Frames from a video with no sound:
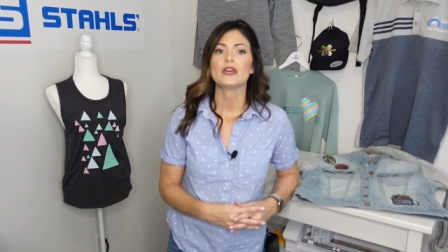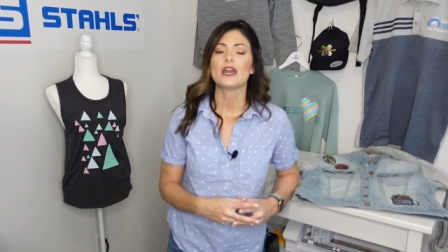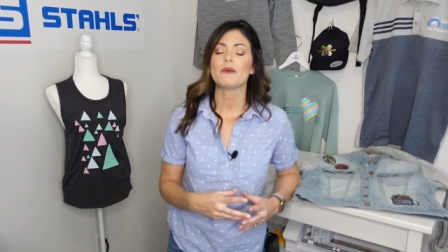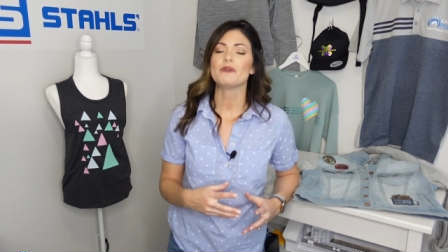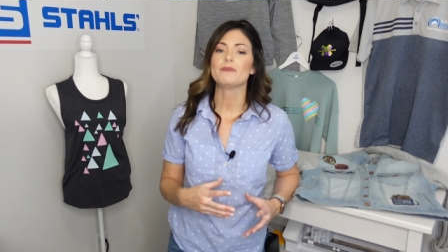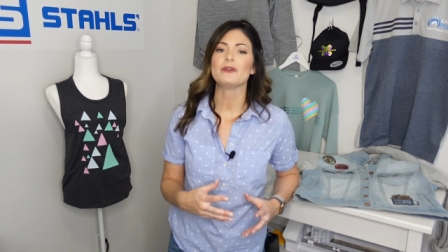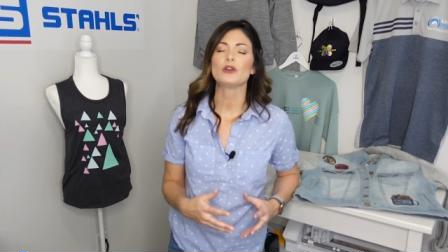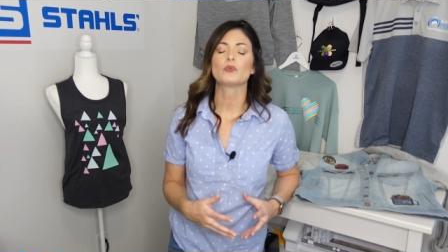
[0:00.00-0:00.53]
it
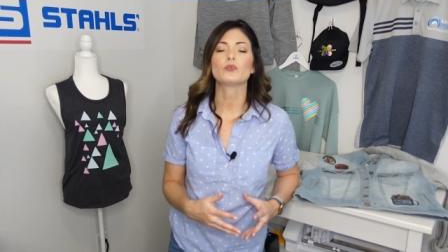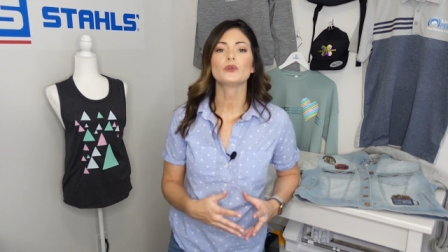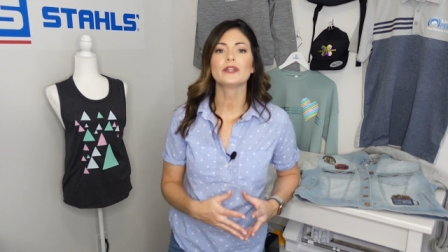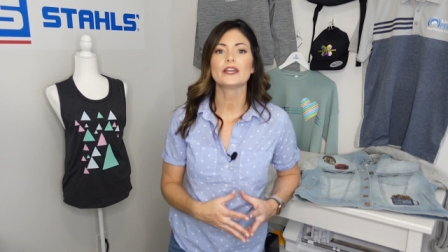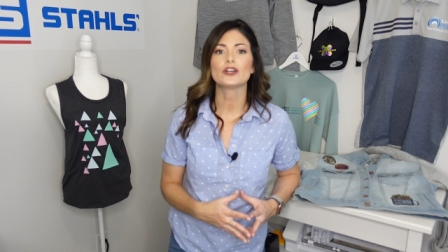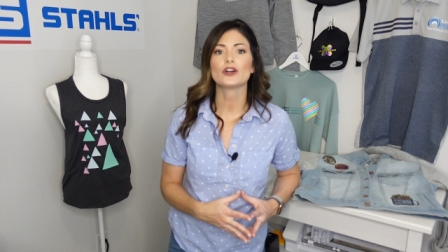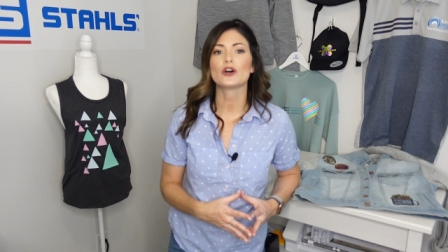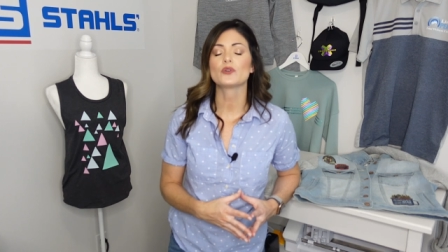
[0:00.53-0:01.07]
would be a
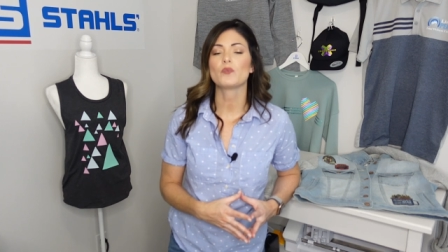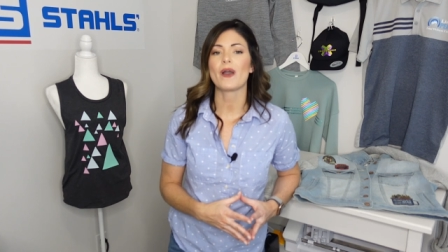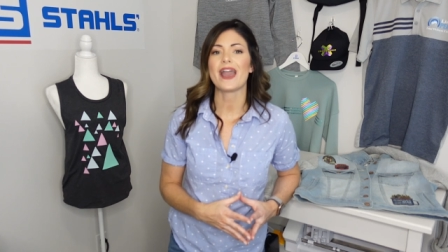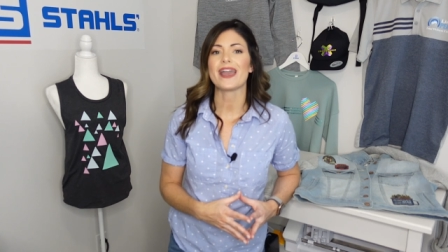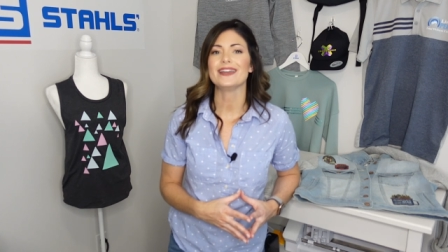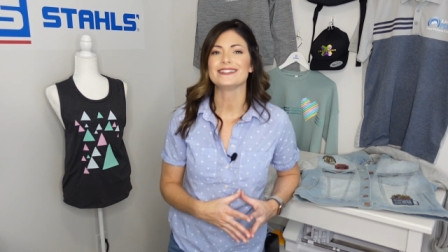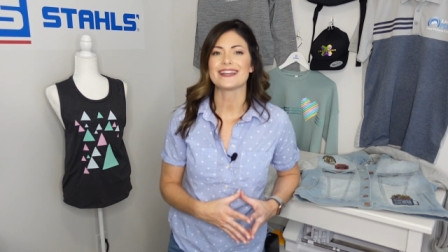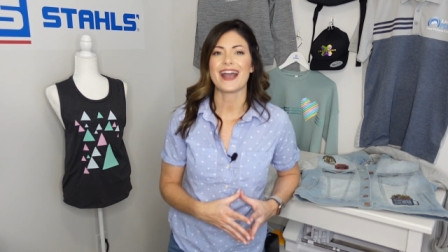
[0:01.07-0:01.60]
really good
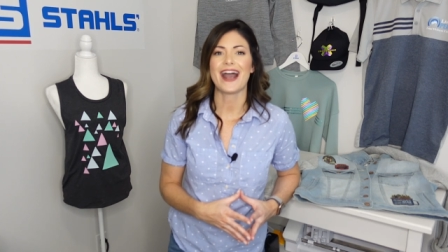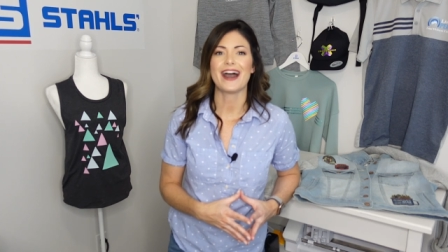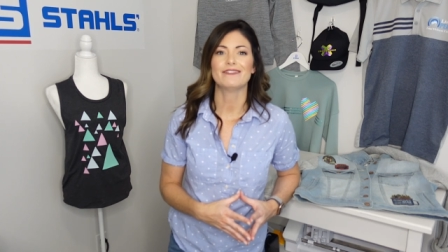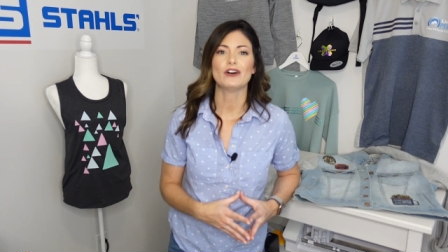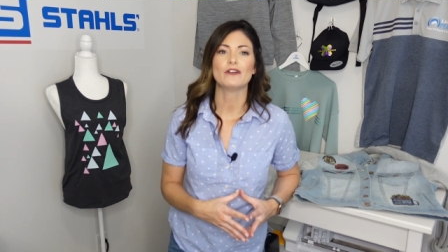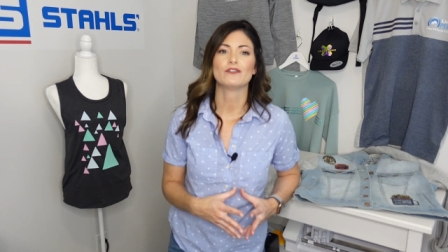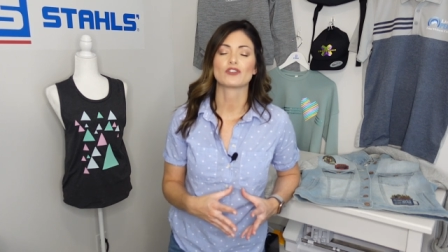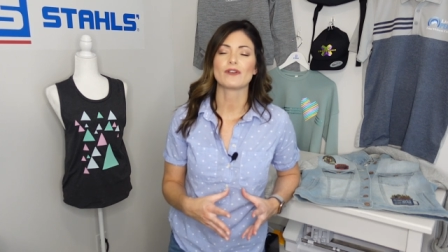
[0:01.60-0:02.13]
way to
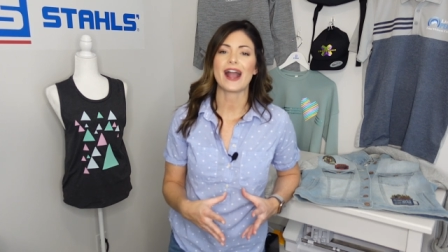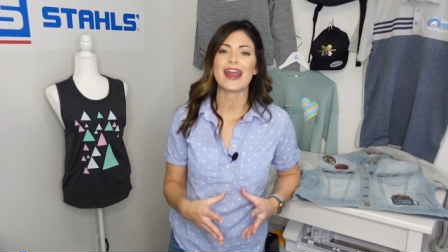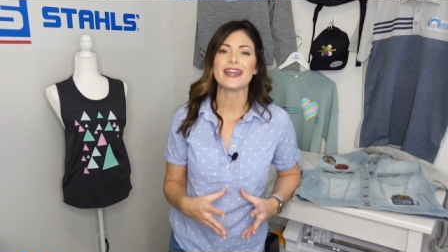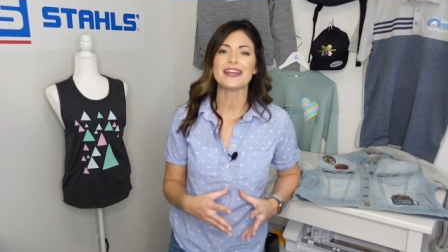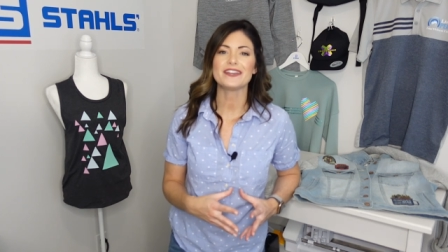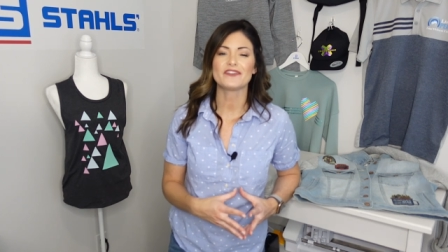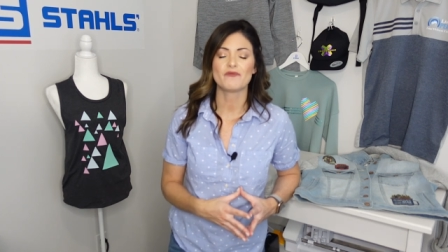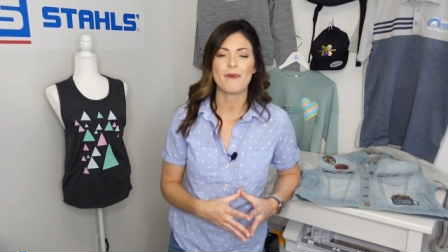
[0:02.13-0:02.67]
have a
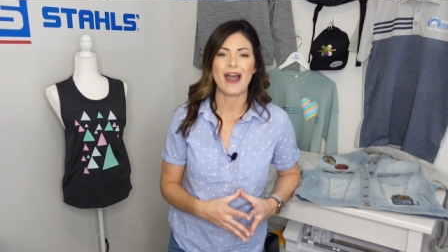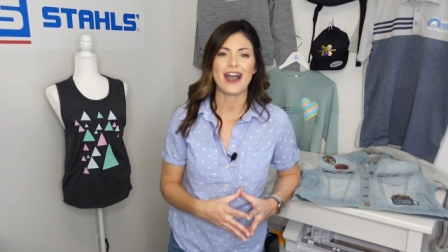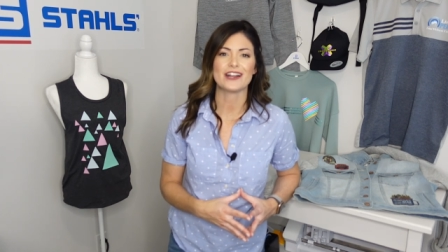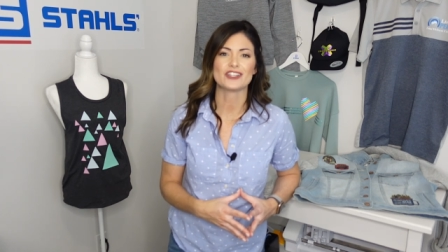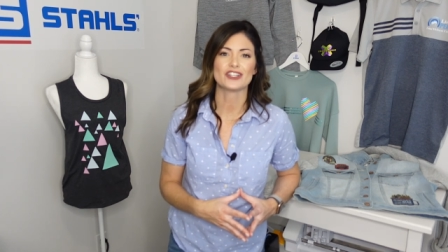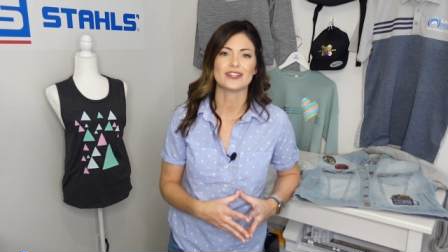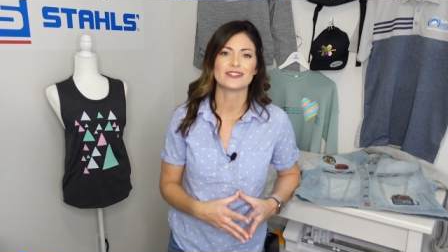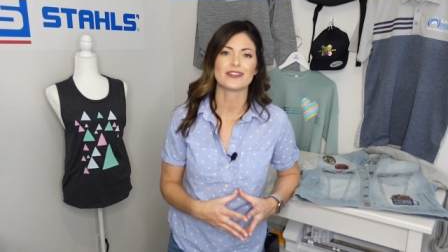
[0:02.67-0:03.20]
variety of
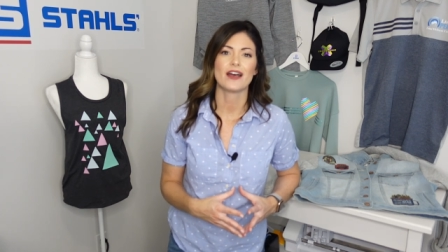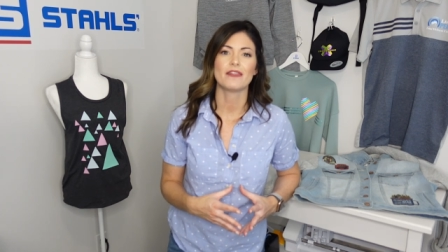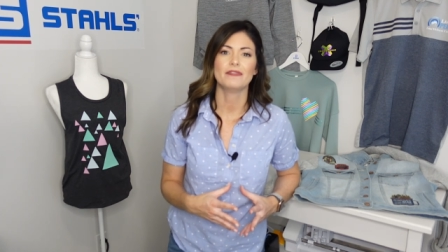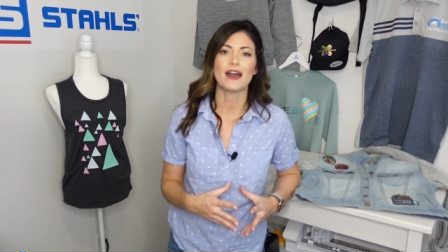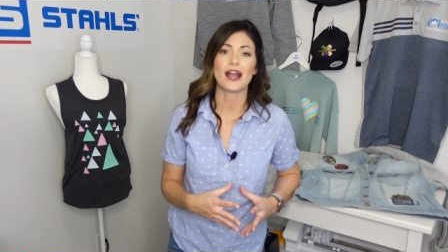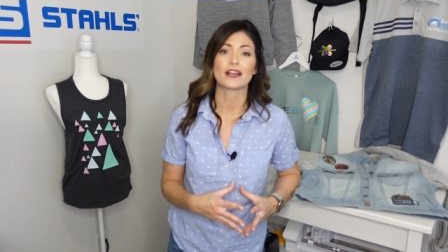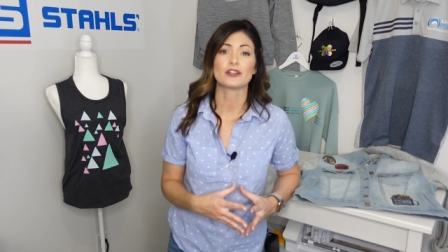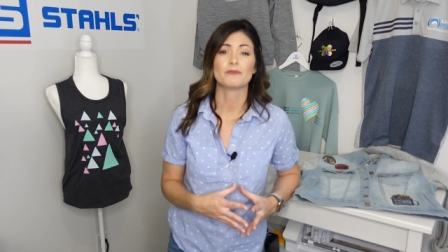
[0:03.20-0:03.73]
patches
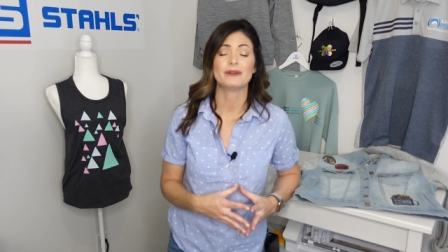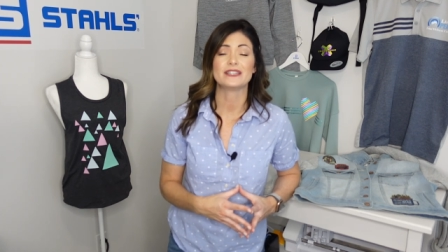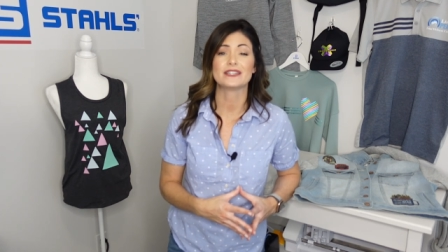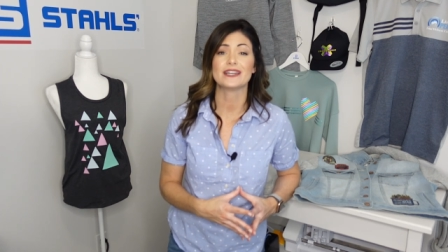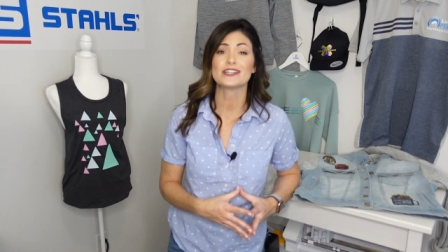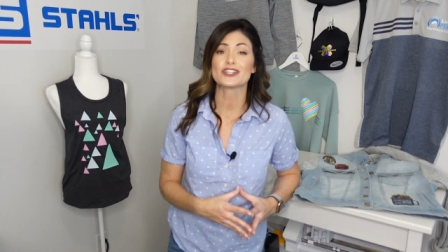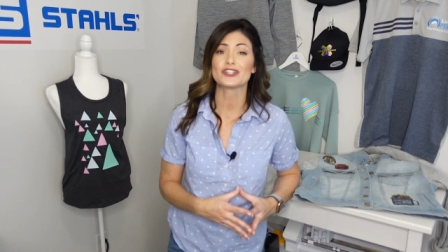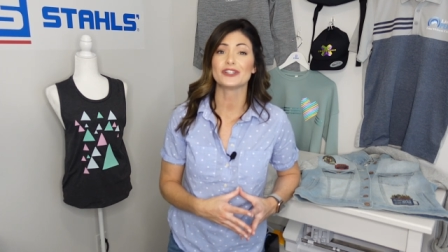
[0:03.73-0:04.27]
that could
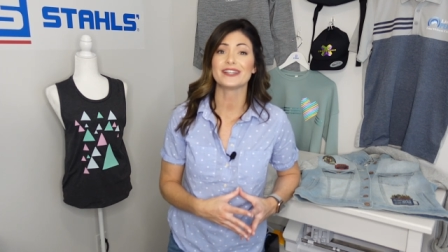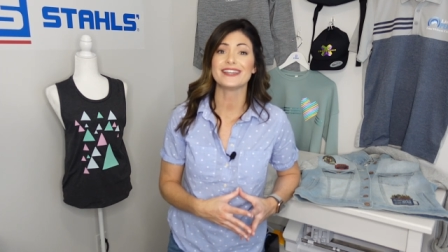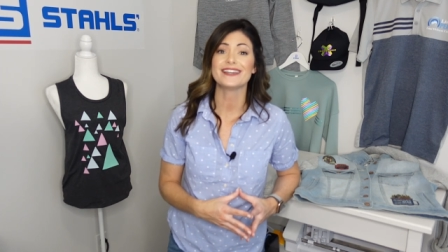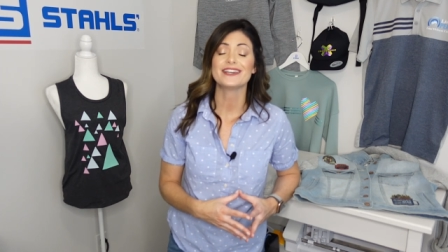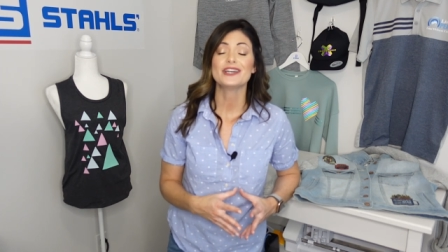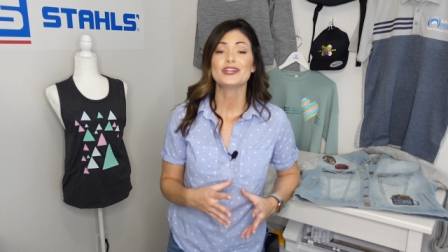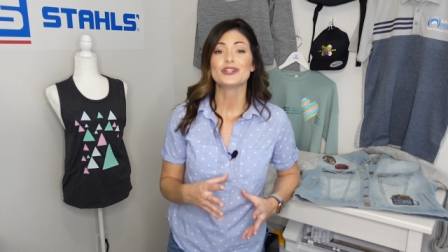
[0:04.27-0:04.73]
potentially